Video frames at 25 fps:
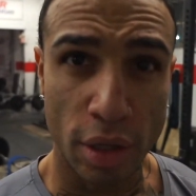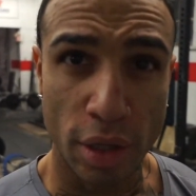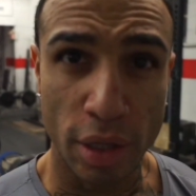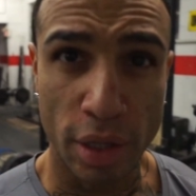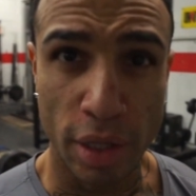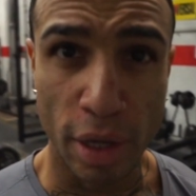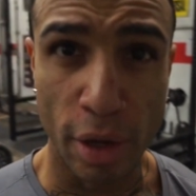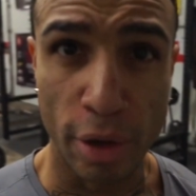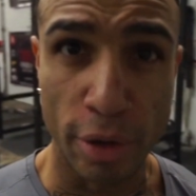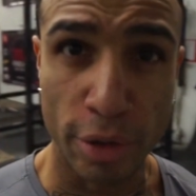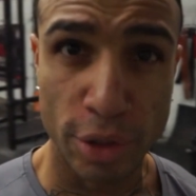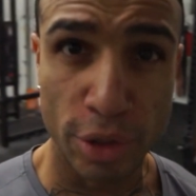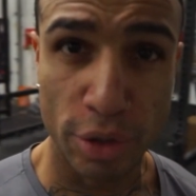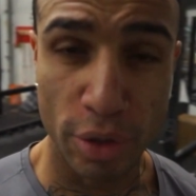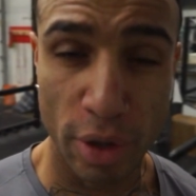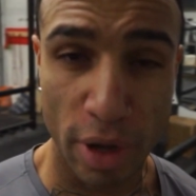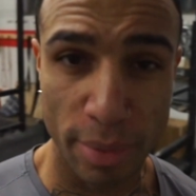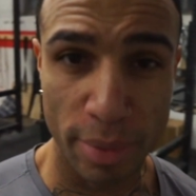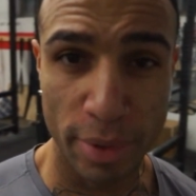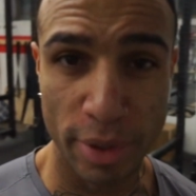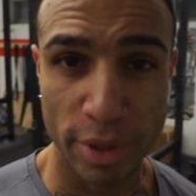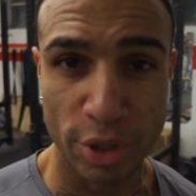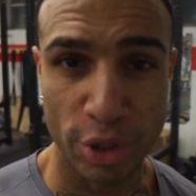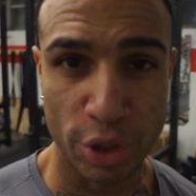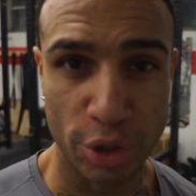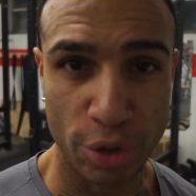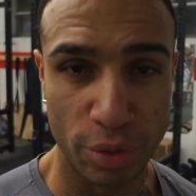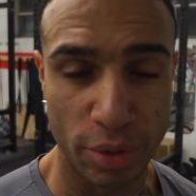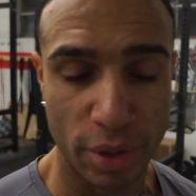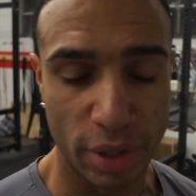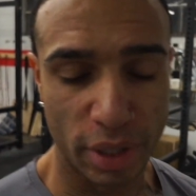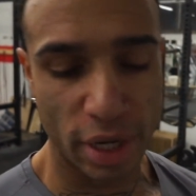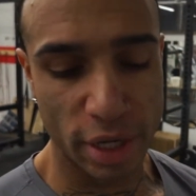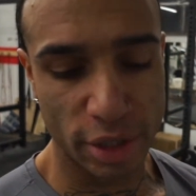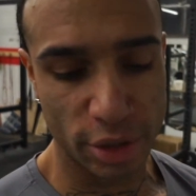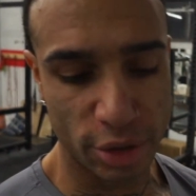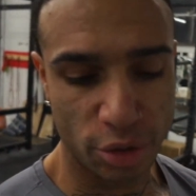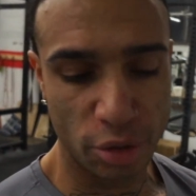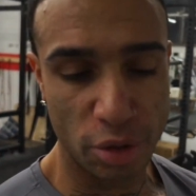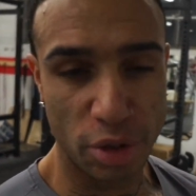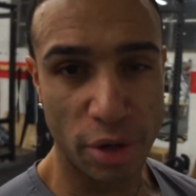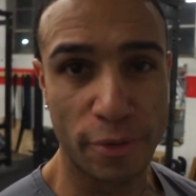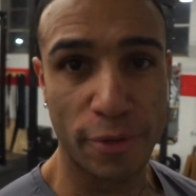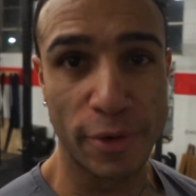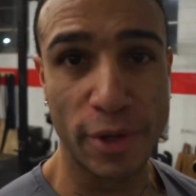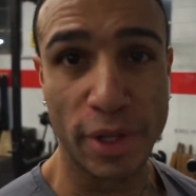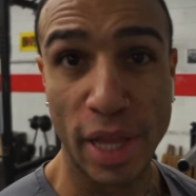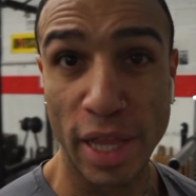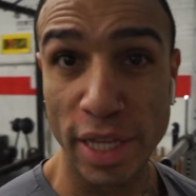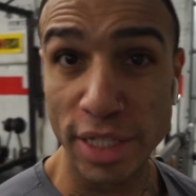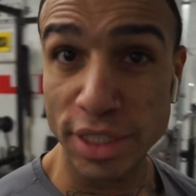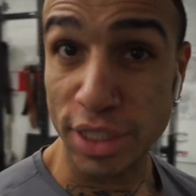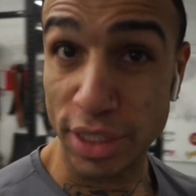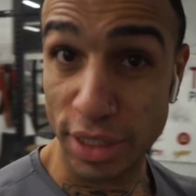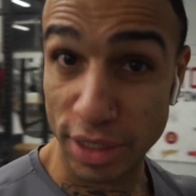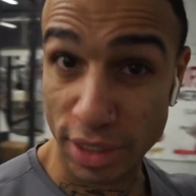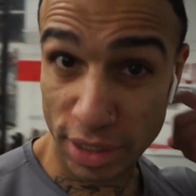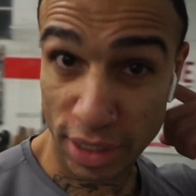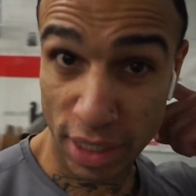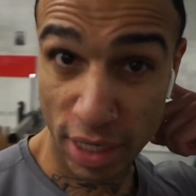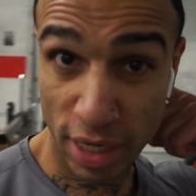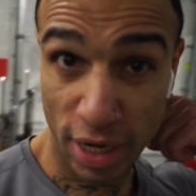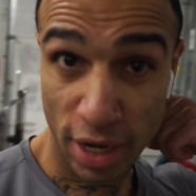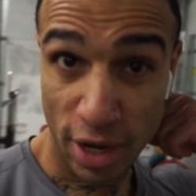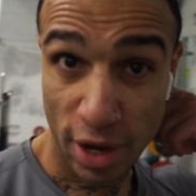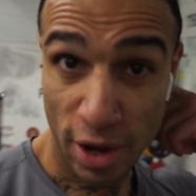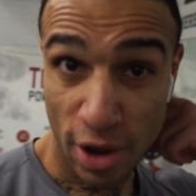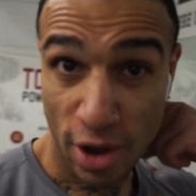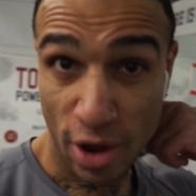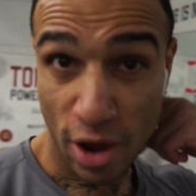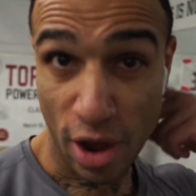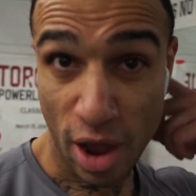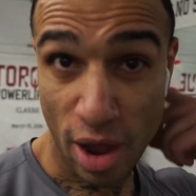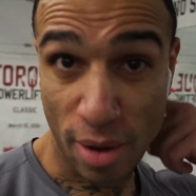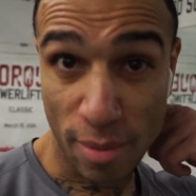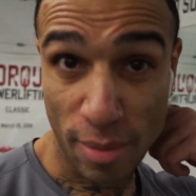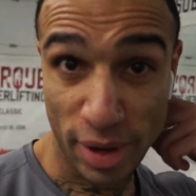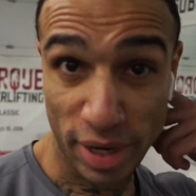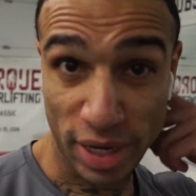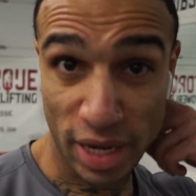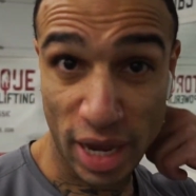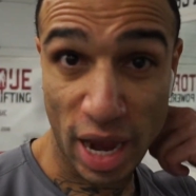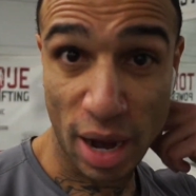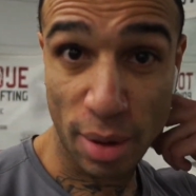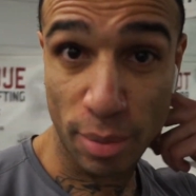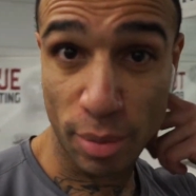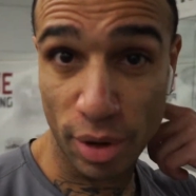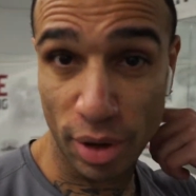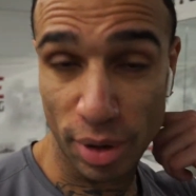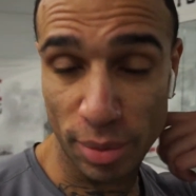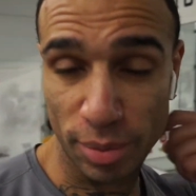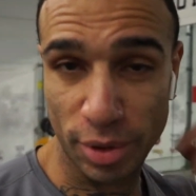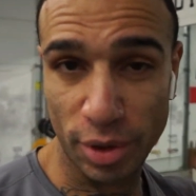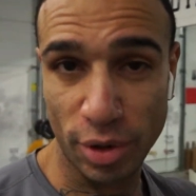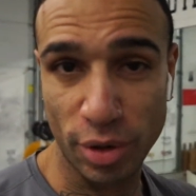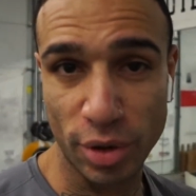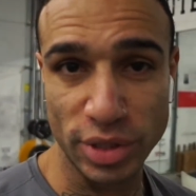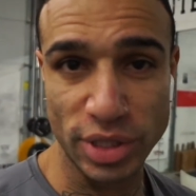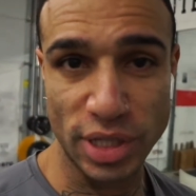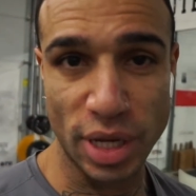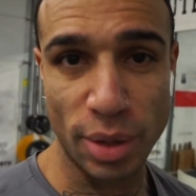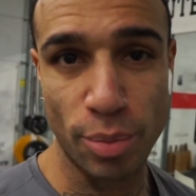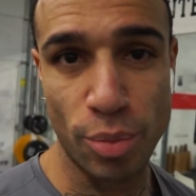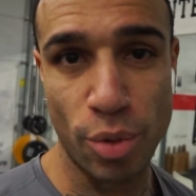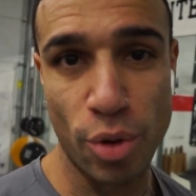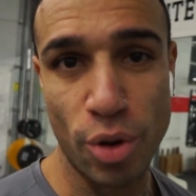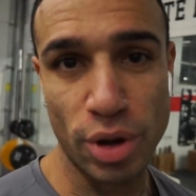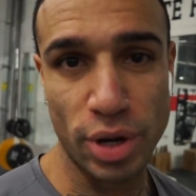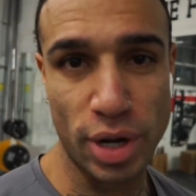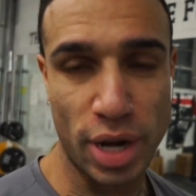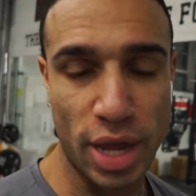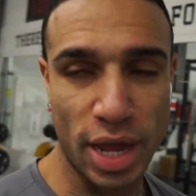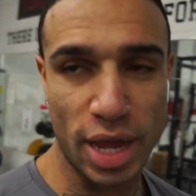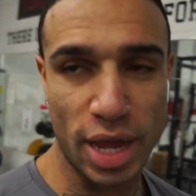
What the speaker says: Yeah, so I've been shooting on 2 different lenses on my camera because I bought